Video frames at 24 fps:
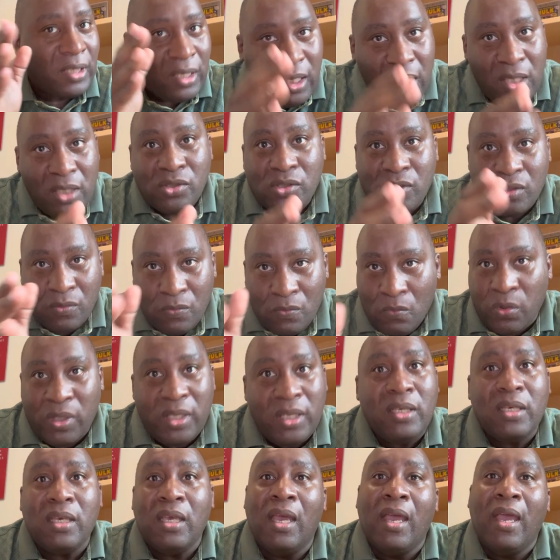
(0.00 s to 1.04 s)
each
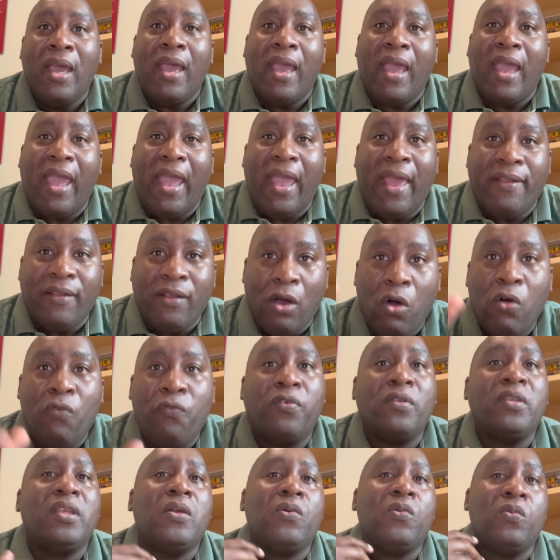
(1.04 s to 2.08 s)
week, and
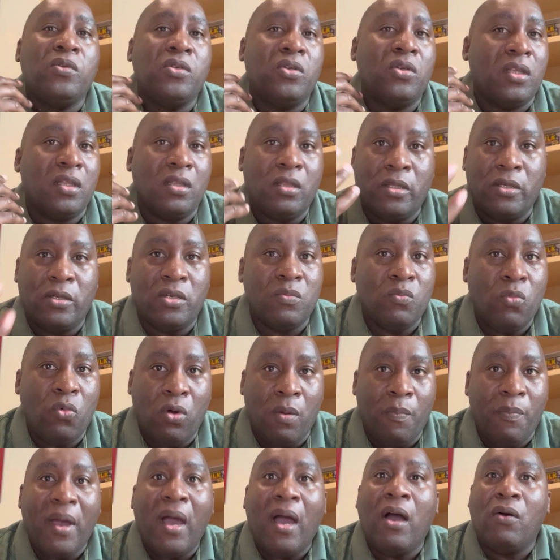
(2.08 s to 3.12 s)
hopefully you can learn
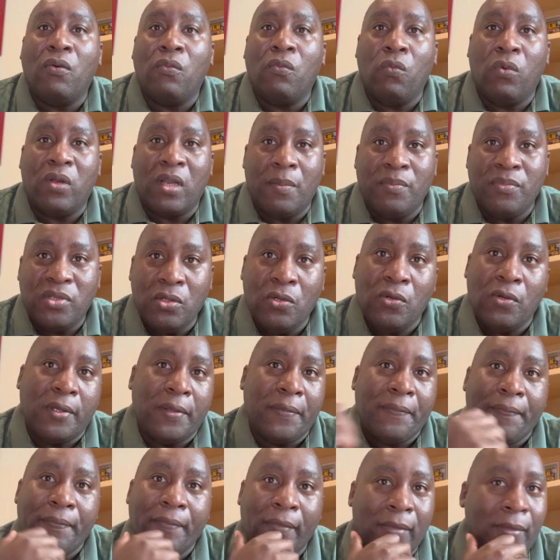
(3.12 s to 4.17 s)
more about what I'm
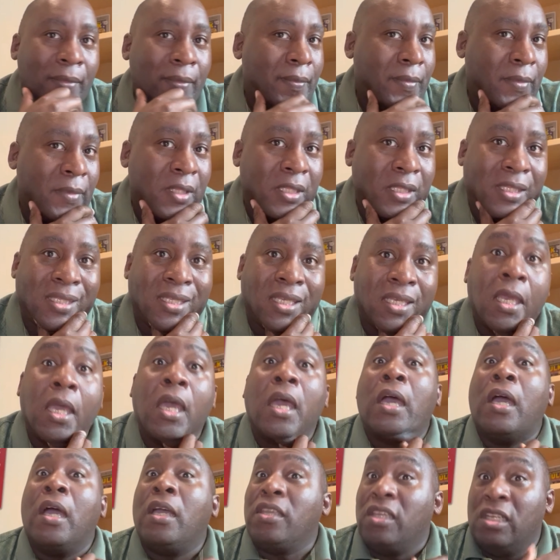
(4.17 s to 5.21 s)
doing.
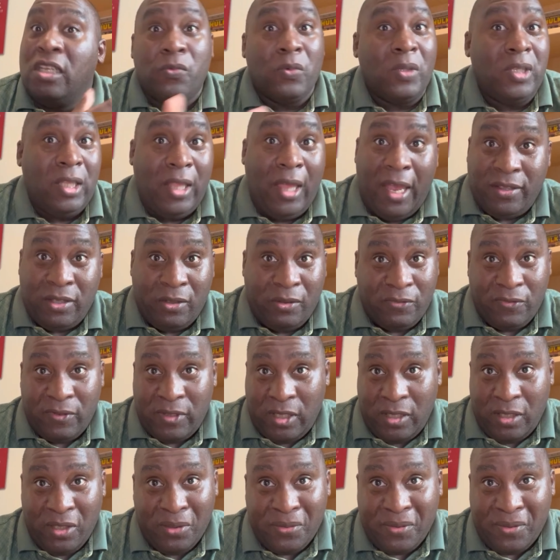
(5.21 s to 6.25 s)
You didn't really like those
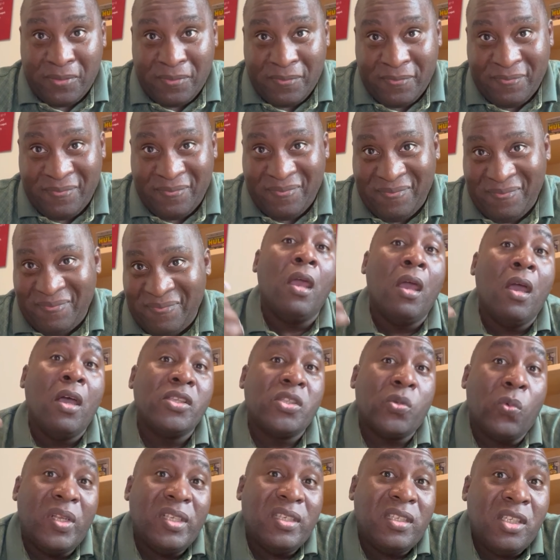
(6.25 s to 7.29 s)
videos.
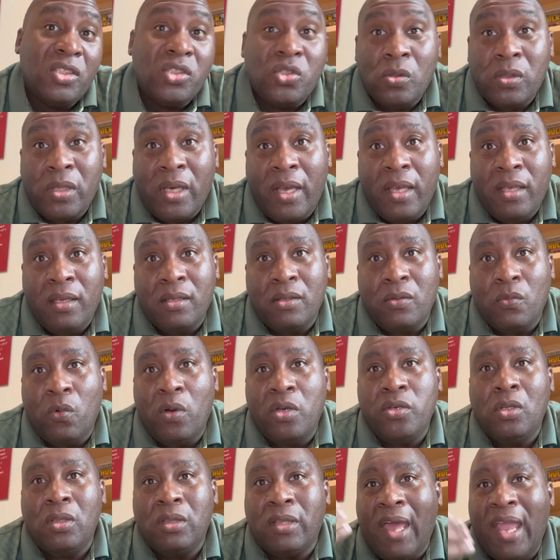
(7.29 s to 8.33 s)
So what did you like?
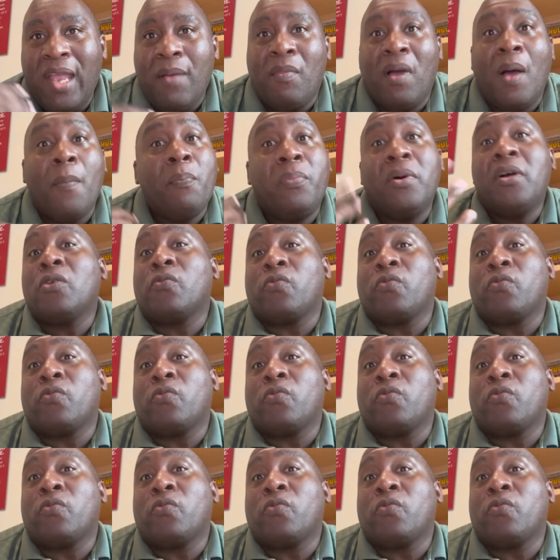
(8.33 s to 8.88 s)
Well, you liked my book